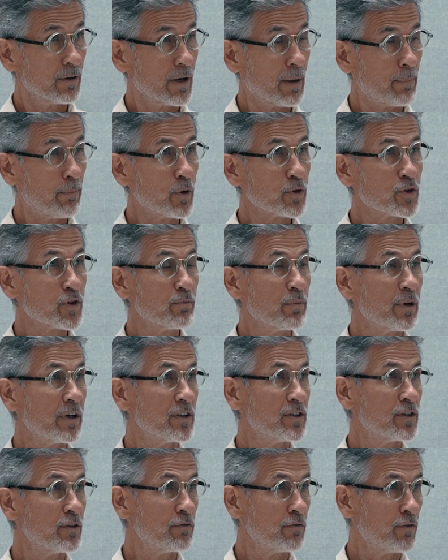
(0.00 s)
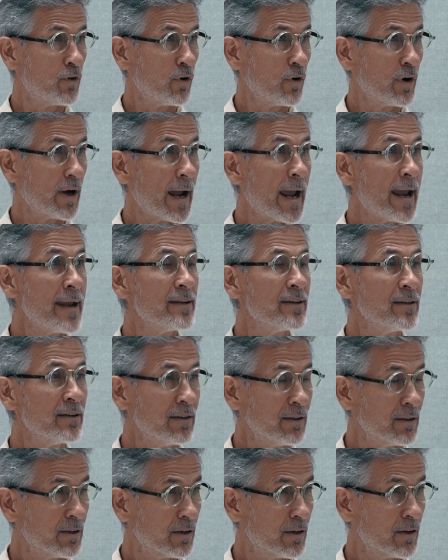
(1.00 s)
a possibility for
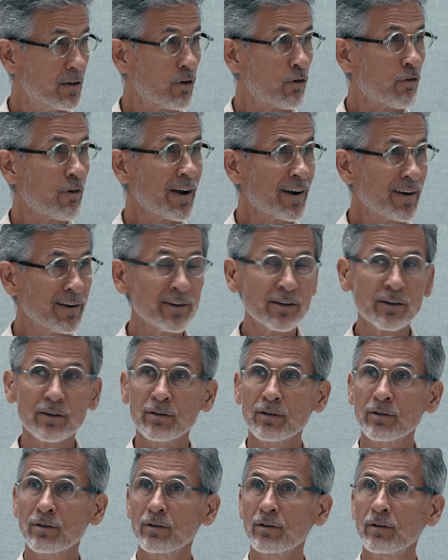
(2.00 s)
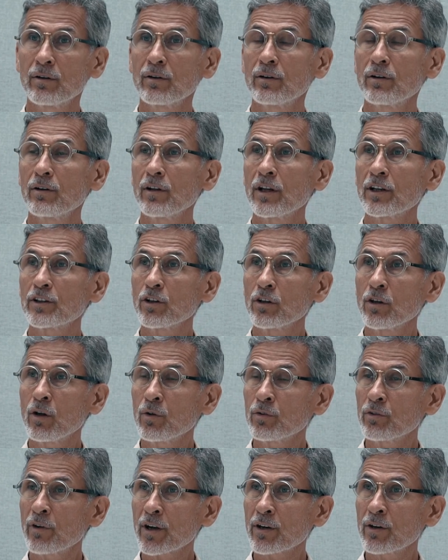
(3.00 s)
any reckoning, let
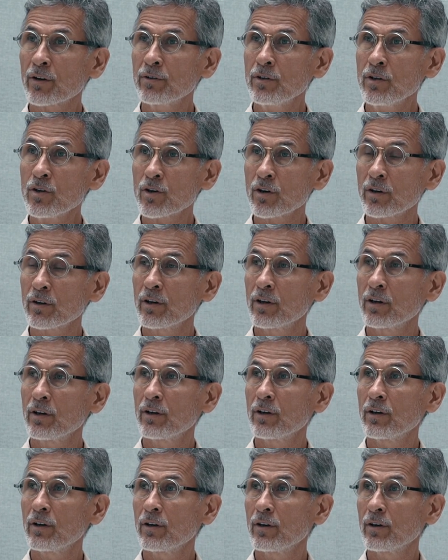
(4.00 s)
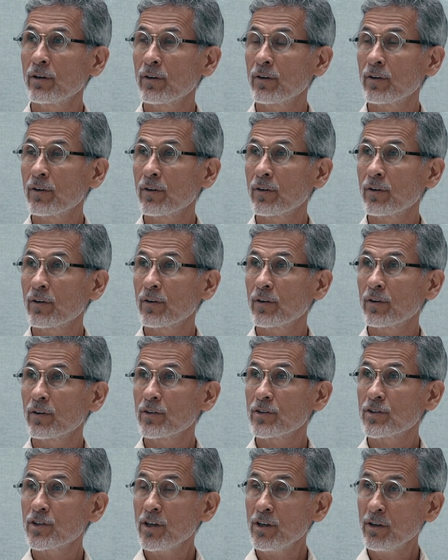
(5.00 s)
alone recognition.
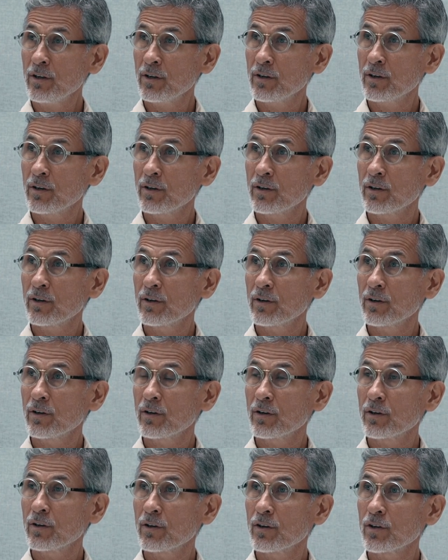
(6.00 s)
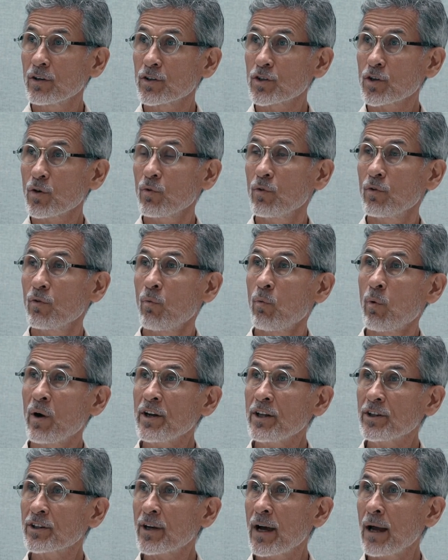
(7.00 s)
See? So
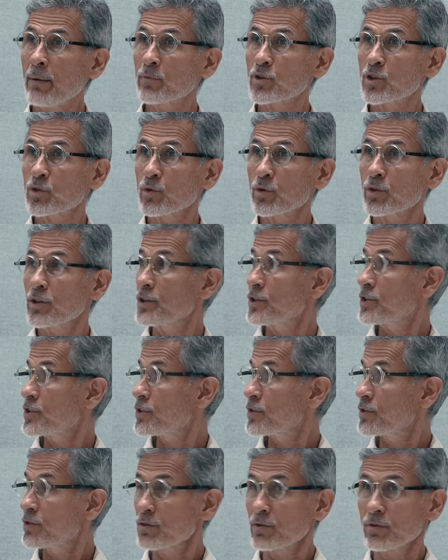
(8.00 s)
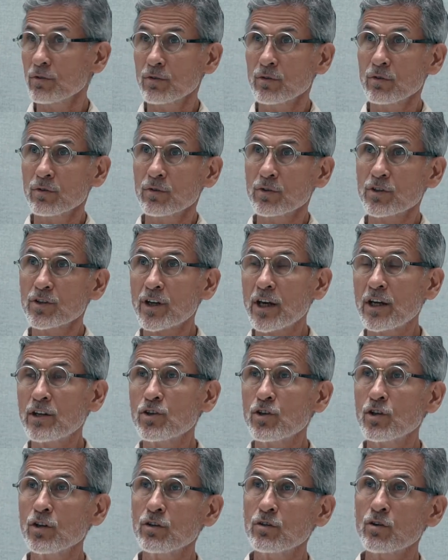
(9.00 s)
when it comes to this
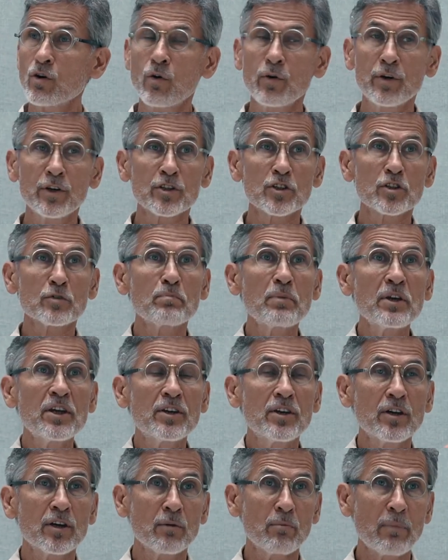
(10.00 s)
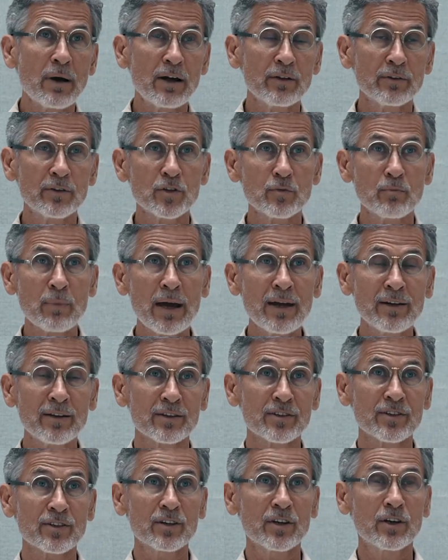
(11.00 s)
sketching, drawing, speaking about these
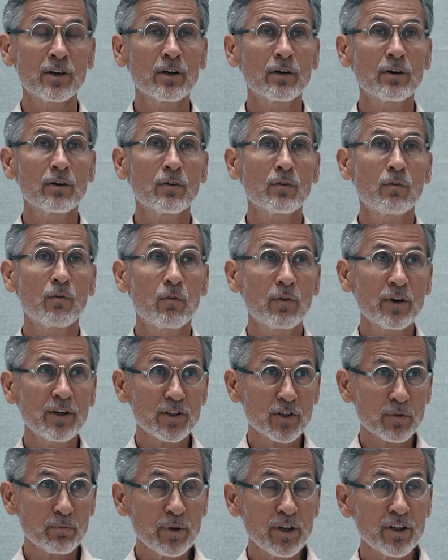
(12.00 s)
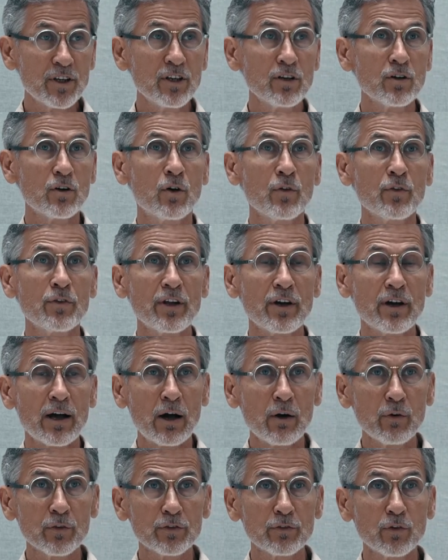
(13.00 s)
matters, we're speaking on
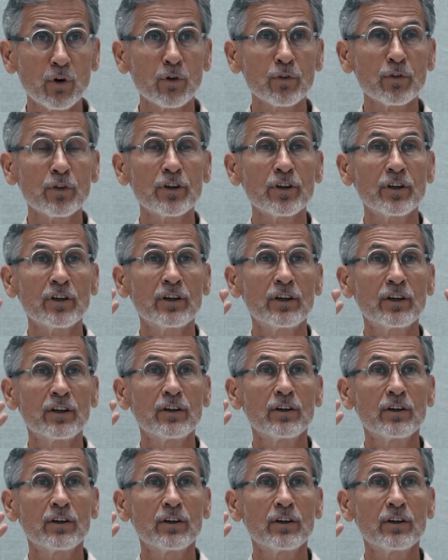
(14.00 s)
the